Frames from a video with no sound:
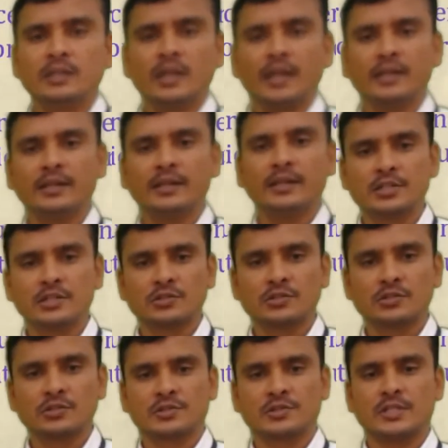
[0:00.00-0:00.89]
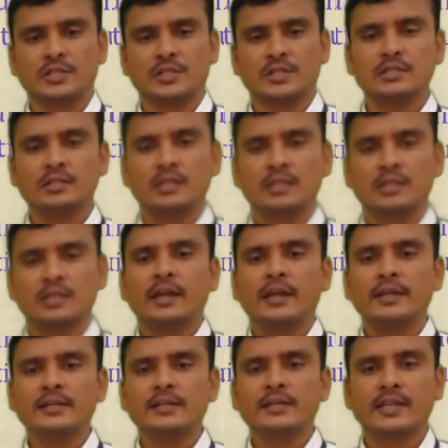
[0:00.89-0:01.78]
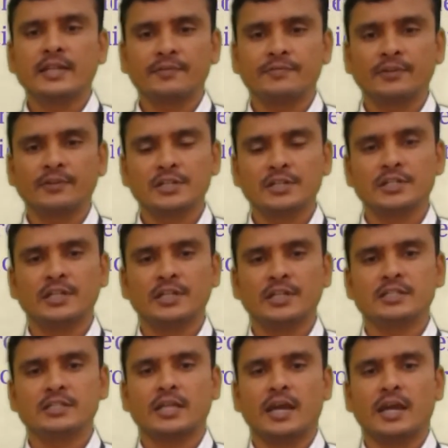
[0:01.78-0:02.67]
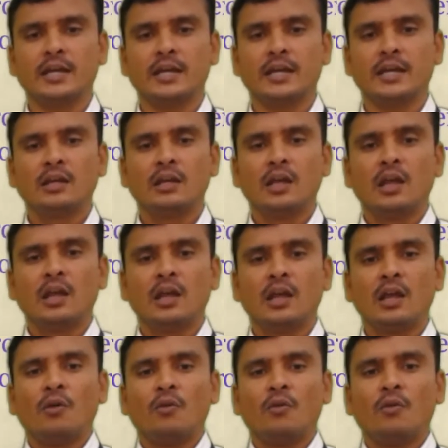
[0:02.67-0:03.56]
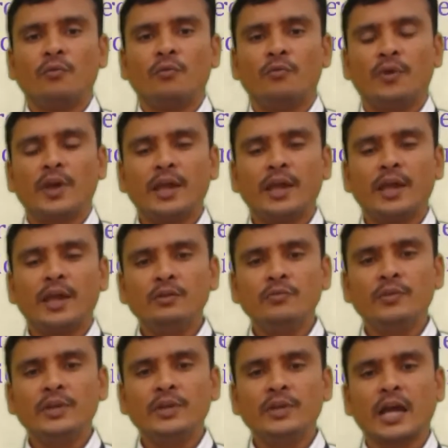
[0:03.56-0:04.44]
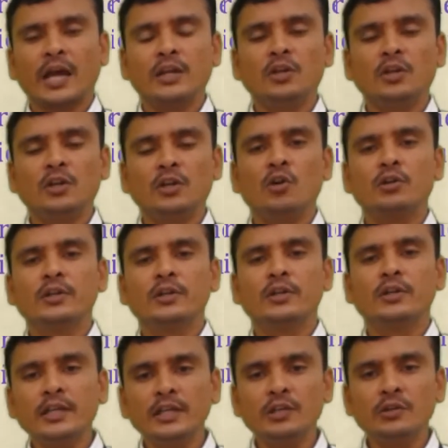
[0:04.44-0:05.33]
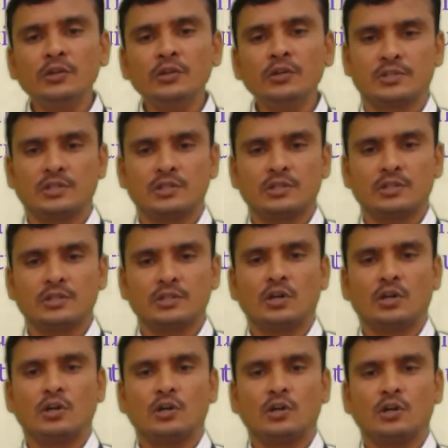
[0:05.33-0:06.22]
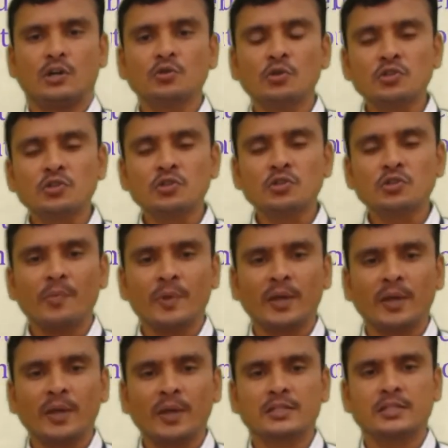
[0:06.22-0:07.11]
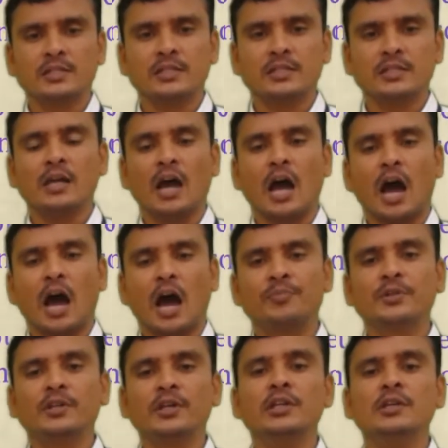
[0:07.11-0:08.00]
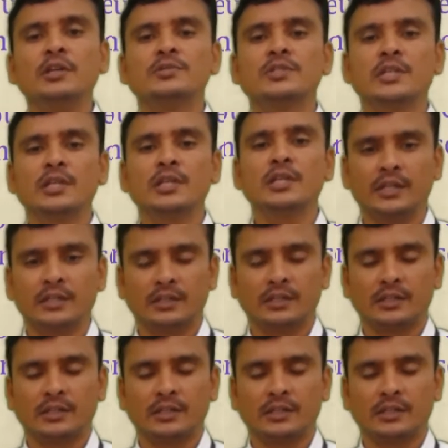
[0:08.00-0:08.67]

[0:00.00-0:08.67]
energy sources? Its definition is that when we cannot reuse a source of energy after using it.